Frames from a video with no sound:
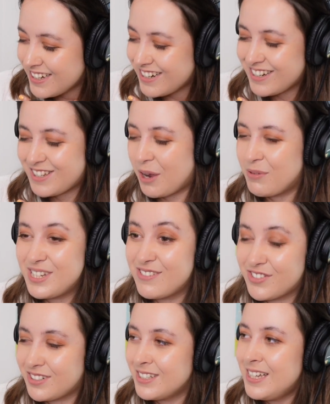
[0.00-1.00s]
It's so
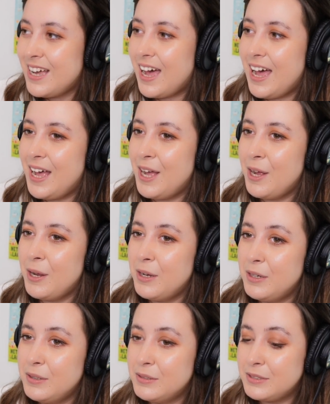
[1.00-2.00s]
evil.
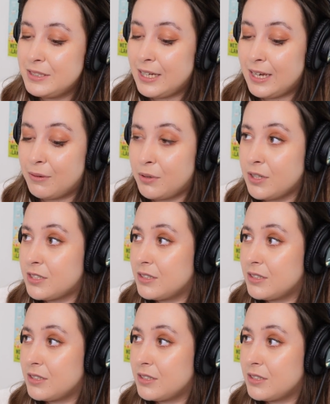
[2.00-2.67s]
Yeah, what?